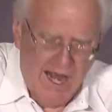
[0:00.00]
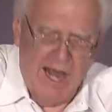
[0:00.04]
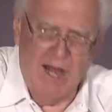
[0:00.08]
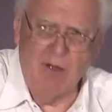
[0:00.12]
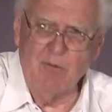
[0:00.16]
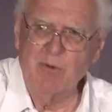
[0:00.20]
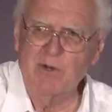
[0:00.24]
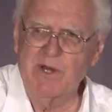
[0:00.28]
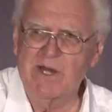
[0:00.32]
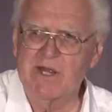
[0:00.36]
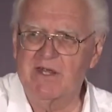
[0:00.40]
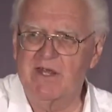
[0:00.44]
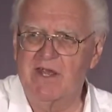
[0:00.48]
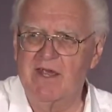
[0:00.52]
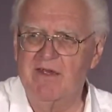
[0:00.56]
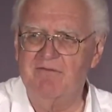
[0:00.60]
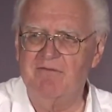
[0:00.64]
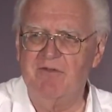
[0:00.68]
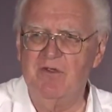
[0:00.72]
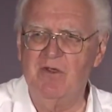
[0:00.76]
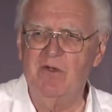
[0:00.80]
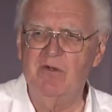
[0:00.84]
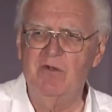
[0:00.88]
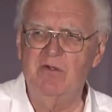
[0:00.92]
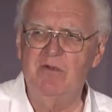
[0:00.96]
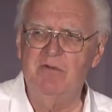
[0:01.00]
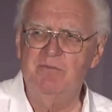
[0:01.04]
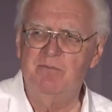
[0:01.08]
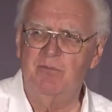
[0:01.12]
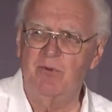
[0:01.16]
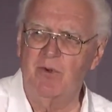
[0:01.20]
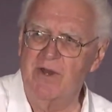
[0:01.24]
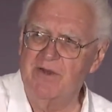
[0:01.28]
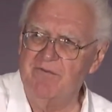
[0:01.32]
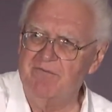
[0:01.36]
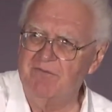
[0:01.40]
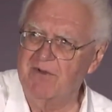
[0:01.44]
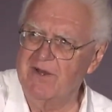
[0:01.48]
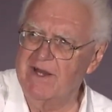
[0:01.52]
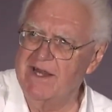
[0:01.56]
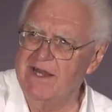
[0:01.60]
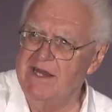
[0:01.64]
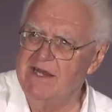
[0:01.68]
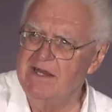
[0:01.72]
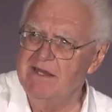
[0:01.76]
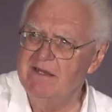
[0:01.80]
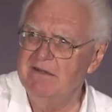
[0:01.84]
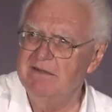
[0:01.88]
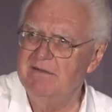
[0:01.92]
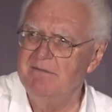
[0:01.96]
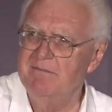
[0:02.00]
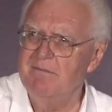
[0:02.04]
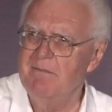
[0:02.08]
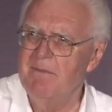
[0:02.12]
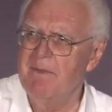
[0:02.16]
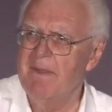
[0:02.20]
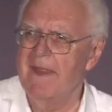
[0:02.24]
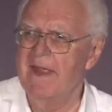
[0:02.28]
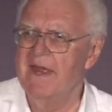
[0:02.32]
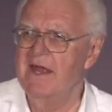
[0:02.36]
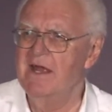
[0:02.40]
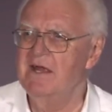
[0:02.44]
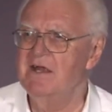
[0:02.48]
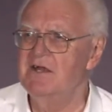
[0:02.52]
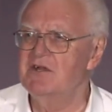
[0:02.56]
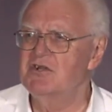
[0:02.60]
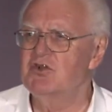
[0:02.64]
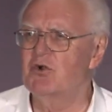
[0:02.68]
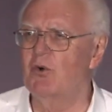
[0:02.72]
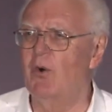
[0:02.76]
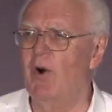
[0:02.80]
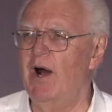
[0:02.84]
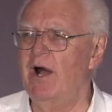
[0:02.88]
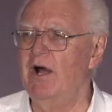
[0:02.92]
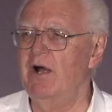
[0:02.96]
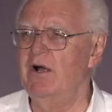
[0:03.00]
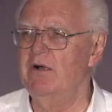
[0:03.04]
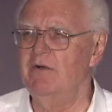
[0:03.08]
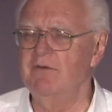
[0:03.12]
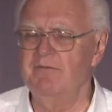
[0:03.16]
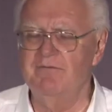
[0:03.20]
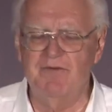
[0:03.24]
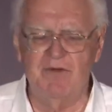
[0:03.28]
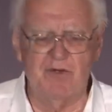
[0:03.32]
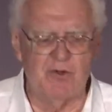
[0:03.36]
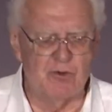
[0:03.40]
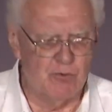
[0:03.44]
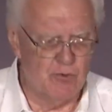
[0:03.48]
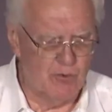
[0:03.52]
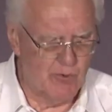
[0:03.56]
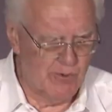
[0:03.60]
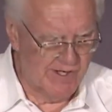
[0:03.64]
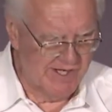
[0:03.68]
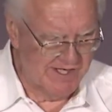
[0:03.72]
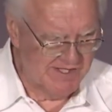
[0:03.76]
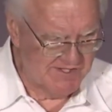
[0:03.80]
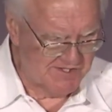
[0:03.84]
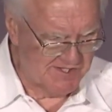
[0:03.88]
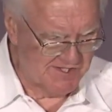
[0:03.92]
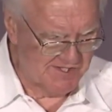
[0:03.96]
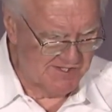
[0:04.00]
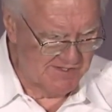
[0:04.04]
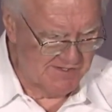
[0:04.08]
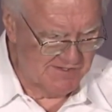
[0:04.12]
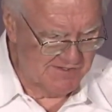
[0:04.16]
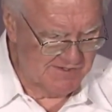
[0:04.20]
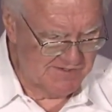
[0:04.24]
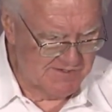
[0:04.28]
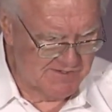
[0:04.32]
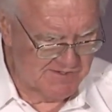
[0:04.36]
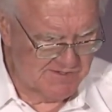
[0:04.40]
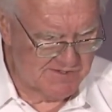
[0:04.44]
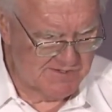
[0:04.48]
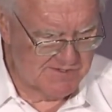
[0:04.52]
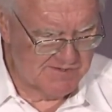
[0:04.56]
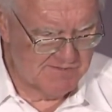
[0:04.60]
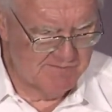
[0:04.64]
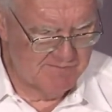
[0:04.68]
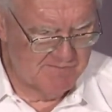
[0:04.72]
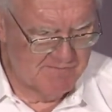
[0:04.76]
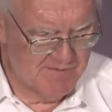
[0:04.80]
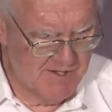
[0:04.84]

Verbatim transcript: I want to give you briefly 12 reasons.